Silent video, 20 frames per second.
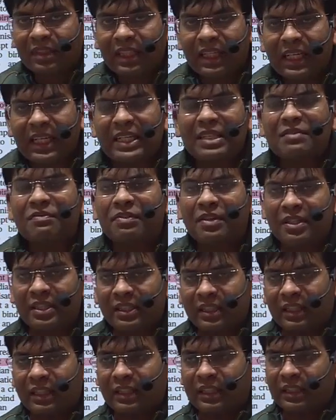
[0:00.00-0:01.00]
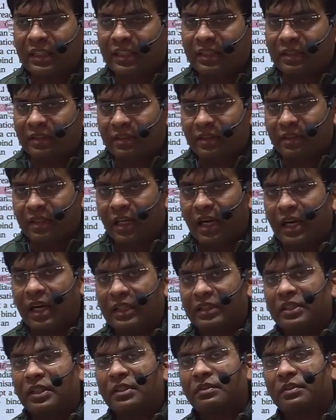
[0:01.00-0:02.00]
infertility,
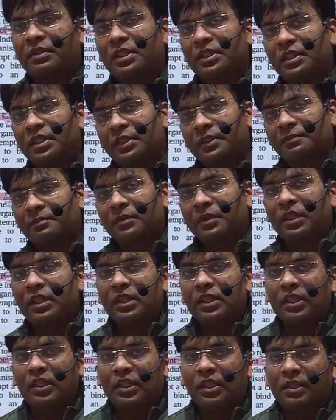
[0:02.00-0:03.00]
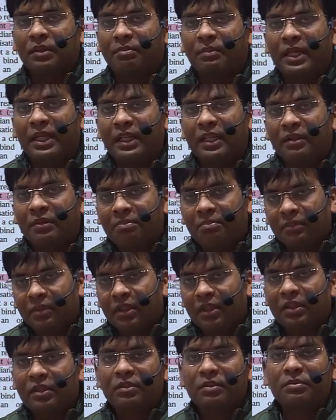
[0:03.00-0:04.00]
either with the
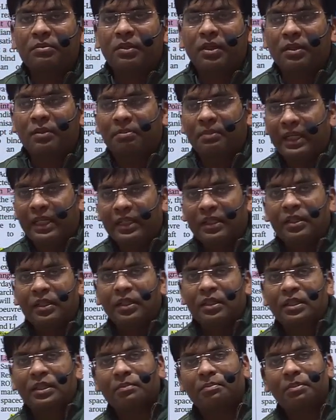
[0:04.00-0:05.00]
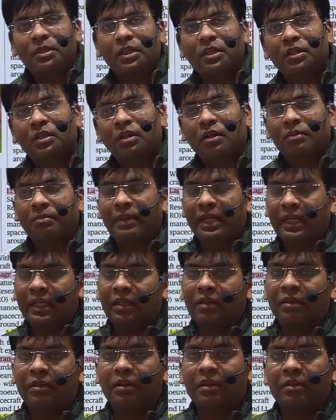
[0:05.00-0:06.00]
a couple, a
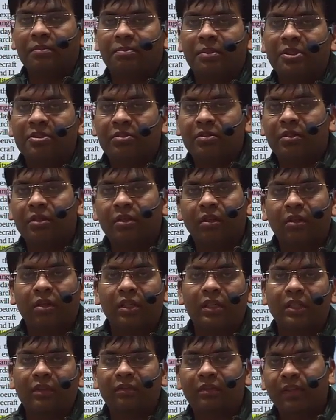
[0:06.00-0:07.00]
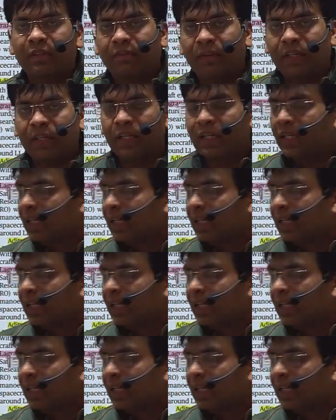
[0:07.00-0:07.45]
male person or the female.